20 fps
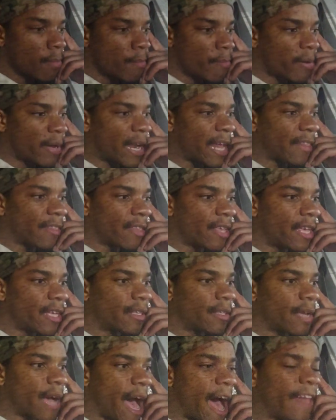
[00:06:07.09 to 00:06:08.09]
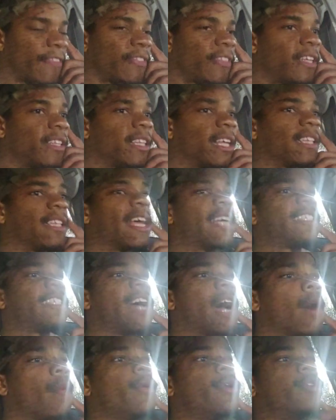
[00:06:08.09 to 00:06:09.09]
but I think I think that that's
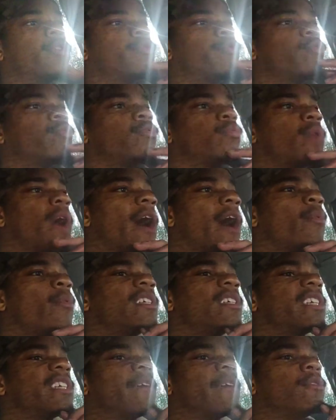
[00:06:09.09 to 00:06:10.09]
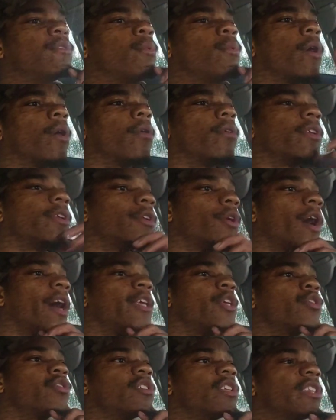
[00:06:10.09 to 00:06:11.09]
how we how we save the world. You know, I
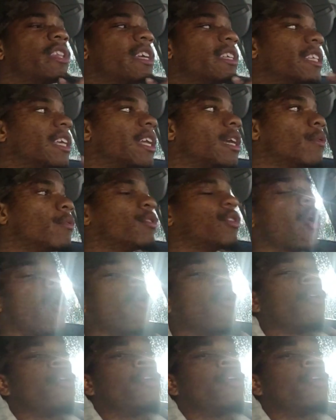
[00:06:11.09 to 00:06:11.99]
used to think that it was oh,